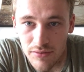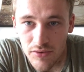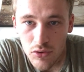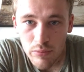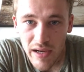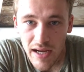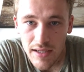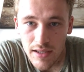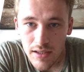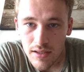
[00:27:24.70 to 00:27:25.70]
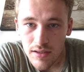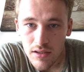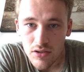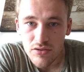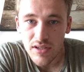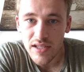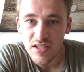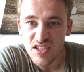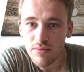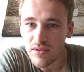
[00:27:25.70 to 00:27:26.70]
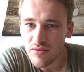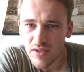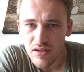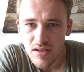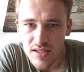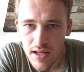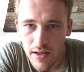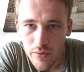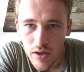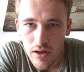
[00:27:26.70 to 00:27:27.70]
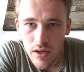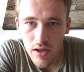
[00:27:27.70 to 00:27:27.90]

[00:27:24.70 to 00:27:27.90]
Fullback, close relationship. I don't really understand that one.